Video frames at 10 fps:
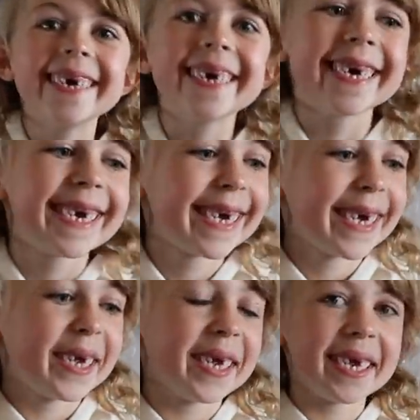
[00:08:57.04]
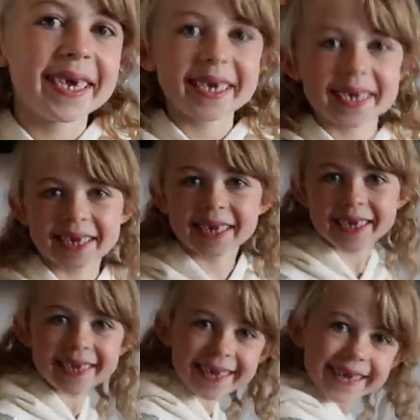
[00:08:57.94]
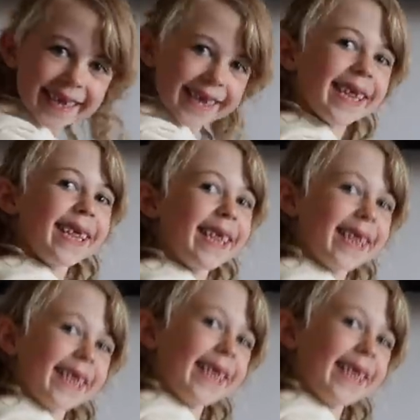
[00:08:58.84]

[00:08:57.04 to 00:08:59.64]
and when you brush them down they're kind of multicoloured